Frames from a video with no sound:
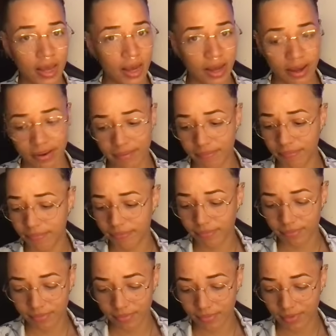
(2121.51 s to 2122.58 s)
Um,
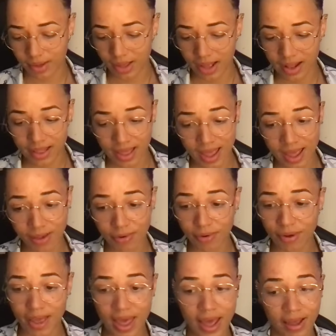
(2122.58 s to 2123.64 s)
and they're
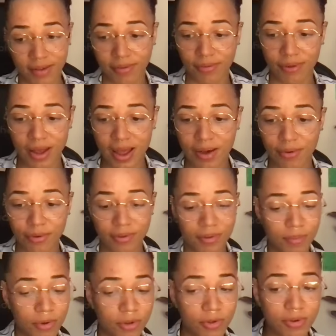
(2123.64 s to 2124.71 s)
your ex, right? Or
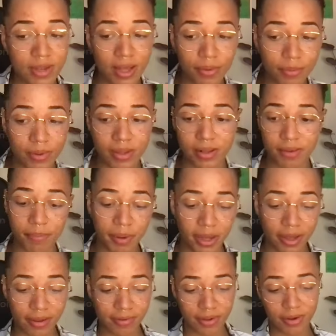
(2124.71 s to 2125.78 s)
someone you dealt with in the past.